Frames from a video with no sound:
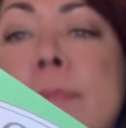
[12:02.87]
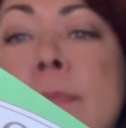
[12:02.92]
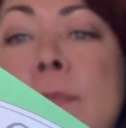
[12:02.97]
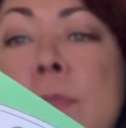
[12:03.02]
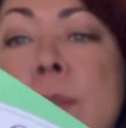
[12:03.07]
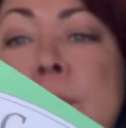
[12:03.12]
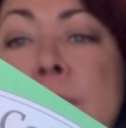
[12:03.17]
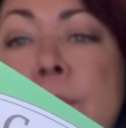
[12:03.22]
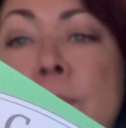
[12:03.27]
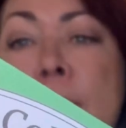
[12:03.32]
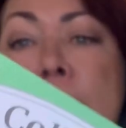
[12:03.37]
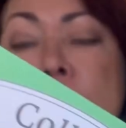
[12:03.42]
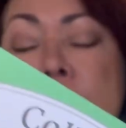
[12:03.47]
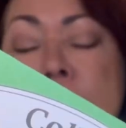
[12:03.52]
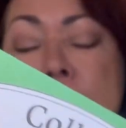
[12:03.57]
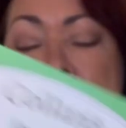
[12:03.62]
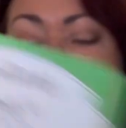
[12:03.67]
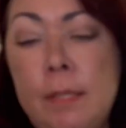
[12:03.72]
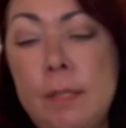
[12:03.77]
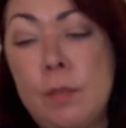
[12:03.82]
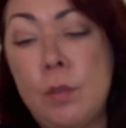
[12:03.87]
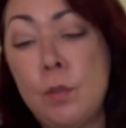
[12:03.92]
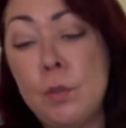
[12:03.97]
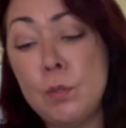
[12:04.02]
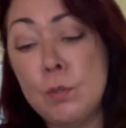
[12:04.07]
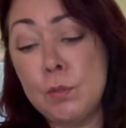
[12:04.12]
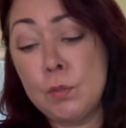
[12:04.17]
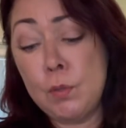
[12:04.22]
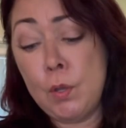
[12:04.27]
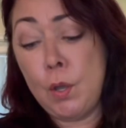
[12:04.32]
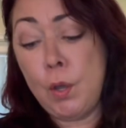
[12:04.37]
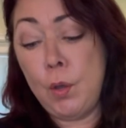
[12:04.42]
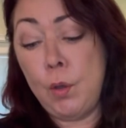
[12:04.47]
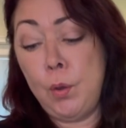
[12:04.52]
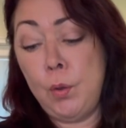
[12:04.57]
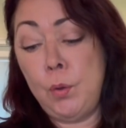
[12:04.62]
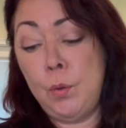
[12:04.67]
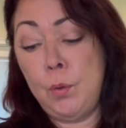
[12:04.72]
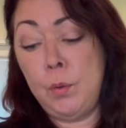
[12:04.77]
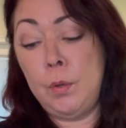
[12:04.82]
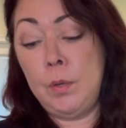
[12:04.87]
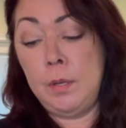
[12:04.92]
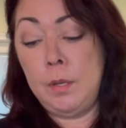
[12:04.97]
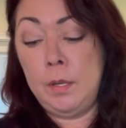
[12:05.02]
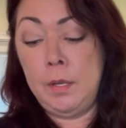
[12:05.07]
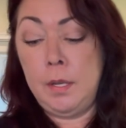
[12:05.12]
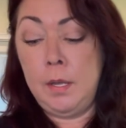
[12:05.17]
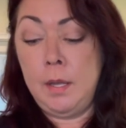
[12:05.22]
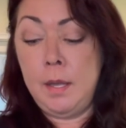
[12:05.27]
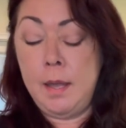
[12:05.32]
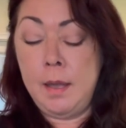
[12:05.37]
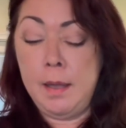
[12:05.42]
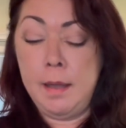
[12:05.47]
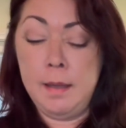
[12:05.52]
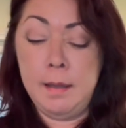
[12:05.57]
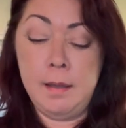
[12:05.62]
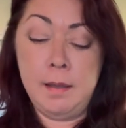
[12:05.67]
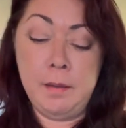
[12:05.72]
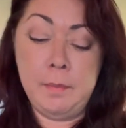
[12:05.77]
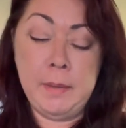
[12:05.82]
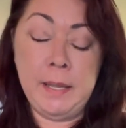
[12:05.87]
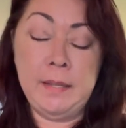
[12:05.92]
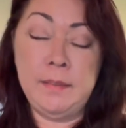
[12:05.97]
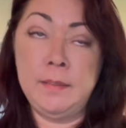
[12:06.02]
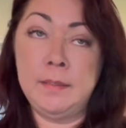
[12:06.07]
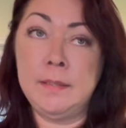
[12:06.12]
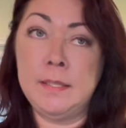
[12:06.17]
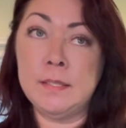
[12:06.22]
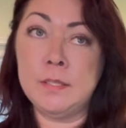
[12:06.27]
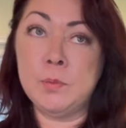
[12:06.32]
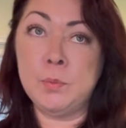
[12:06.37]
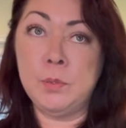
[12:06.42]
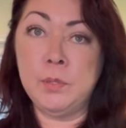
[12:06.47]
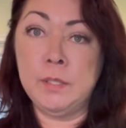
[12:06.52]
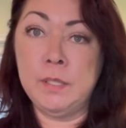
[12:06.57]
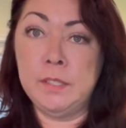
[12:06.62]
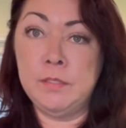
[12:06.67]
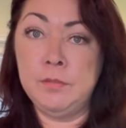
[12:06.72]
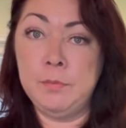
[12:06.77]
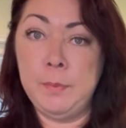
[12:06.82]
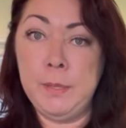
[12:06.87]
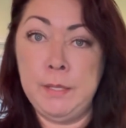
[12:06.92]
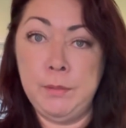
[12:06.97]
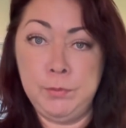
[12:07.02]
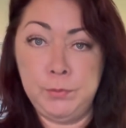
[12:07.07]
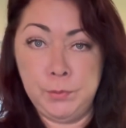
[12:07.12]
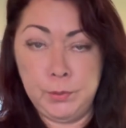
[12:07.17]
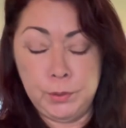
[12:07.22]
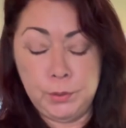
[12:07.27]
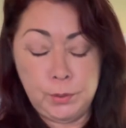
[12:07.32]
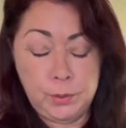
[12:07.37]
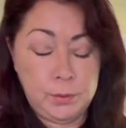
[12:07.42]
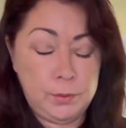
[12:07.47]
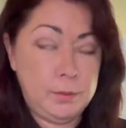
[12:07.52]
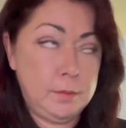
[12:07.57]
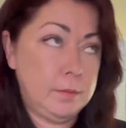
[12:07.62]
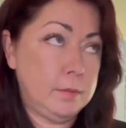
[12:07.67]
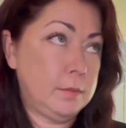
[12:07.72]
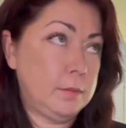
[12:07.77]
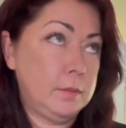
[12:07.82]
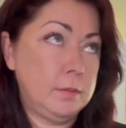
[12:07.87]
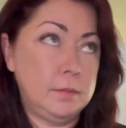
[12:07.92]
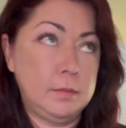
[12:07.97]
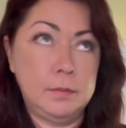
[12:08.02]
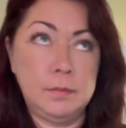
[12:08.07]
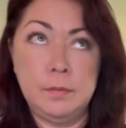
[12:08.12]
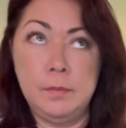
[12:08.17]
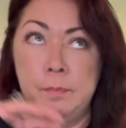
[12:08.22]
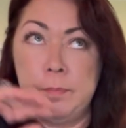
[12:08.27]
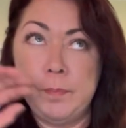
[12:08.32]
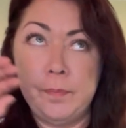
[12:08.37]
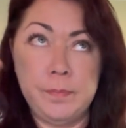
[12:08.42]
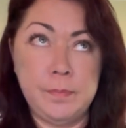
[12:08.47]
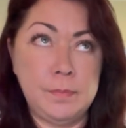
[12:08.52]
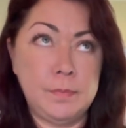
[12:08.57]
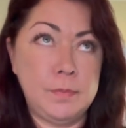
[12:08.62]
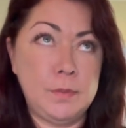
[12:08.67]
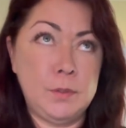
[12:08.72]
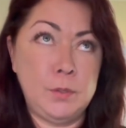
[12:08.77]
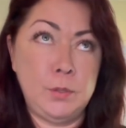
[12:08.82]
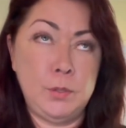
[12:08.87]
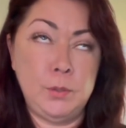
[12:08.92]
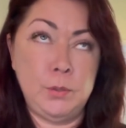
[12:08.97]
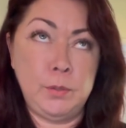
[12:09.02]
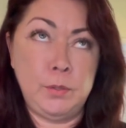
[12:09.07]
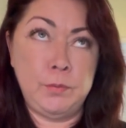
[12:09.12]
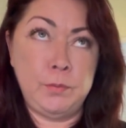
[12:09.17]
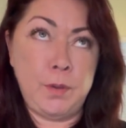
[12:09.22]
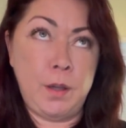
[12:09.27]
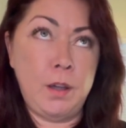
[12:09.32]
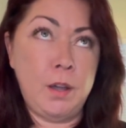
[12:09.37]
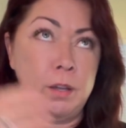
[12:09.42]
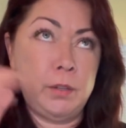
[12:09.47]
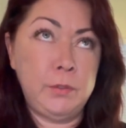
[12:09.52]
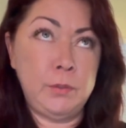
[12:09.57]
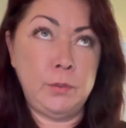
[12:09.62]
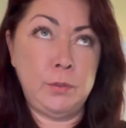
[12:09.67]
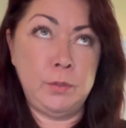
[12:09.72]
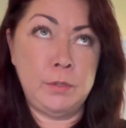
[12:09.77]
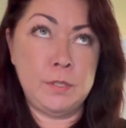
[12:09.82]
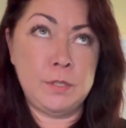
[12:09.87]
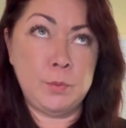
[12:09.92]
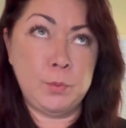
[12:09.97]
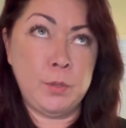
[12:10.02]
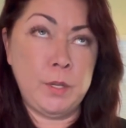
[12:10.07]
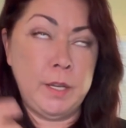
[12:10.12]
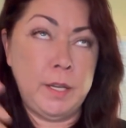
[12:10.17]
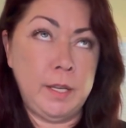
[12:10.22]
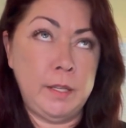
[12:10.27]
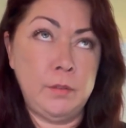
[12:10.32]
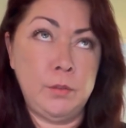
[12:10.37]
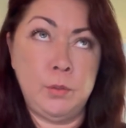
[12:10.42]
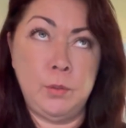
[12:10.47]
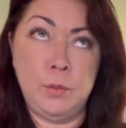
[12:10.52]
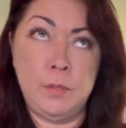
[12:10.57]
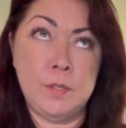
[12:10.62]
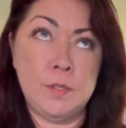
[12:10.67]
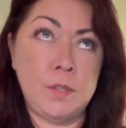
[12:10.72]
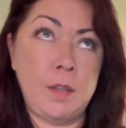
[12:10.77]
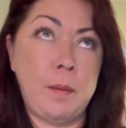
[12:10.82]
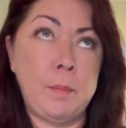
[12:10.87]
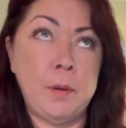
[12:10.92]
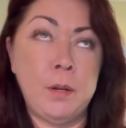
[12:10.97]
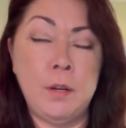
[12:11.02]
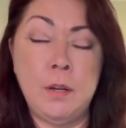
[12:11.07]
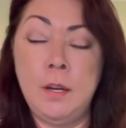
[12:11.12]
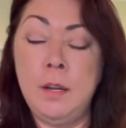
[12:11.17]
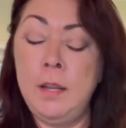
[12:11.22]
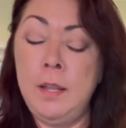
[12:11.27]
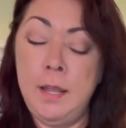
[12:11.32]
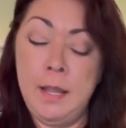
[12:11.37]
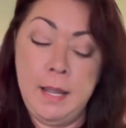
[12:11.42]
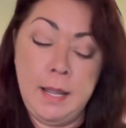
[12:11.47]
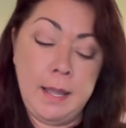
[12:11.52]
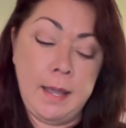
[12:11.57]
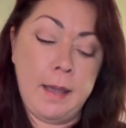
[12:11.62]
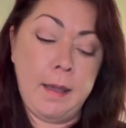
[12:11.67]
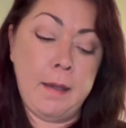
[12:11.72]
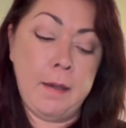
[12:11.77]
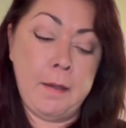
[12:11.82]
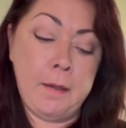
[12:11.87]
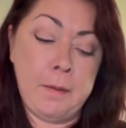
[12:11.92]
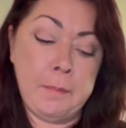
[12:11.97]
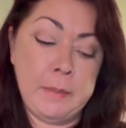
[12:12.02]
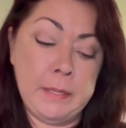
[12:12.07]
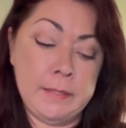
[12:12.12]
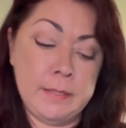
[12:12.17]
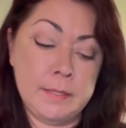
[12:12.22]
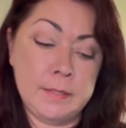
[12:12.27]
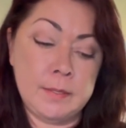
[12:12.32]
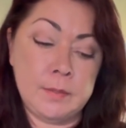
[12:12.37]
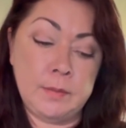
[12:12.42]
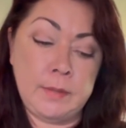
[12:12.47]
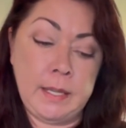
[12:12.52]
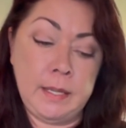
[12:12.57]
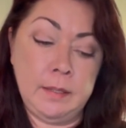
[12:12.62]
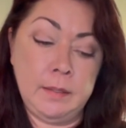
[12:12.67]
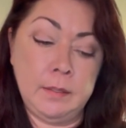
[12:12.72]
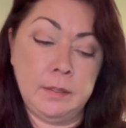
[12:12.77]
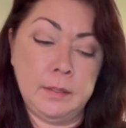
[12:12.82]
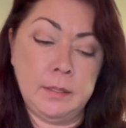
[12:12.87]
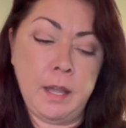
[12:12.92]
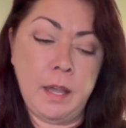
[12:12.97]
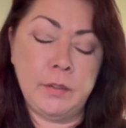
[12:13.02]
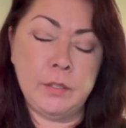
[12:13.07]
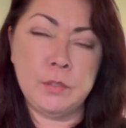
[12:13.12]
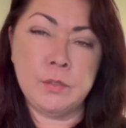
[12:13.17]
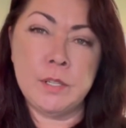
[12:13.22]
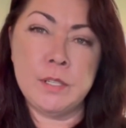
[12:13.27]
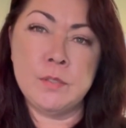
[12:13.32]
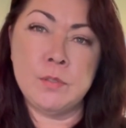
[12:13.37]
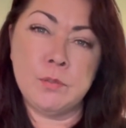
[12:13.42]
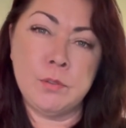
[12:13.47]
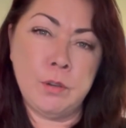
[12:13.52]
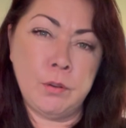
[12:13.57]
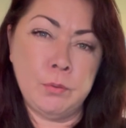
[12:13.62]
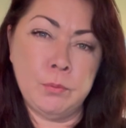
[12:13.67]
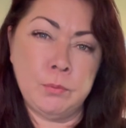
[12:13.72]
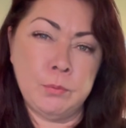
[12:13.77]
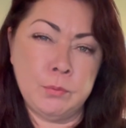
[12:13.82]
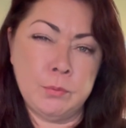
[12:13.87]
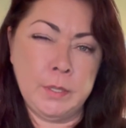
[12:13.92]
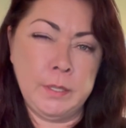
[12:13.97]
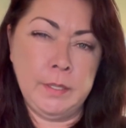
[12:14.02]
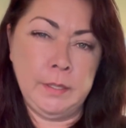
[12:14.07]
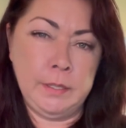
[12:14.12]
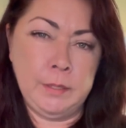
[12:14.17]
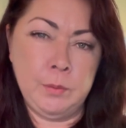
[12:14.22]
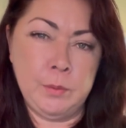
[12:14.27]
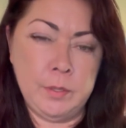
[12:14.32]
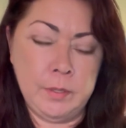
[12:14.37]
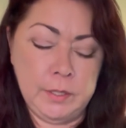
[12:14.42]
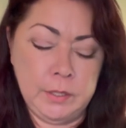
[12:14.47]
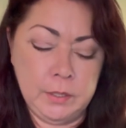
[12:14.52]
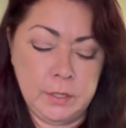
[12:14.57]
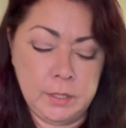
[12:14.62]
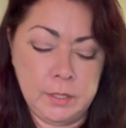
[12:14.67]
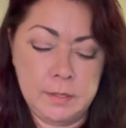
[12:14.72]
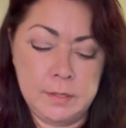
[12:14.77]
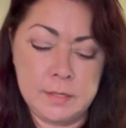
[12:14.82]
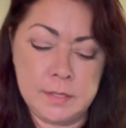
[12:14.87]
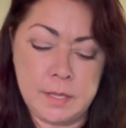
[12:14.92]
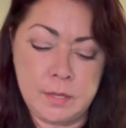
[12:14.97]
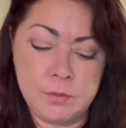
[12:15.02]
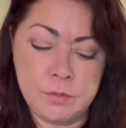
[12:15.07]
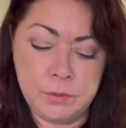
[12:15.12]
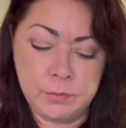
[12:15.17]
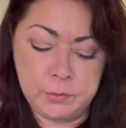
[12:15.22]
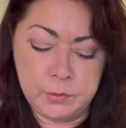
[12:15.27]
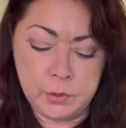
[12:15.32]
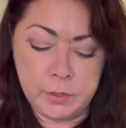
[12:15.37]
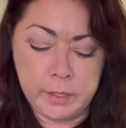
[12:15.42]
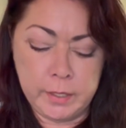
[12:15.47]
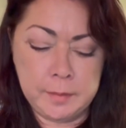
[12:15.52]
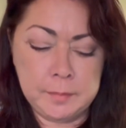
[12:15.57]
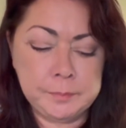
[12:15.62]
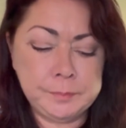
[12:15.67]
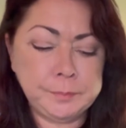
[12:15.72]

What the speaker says: 55 days. So, and this will give me food through the fall, through the spring, through the summer. Collard greens grow really, really good in Central Florida.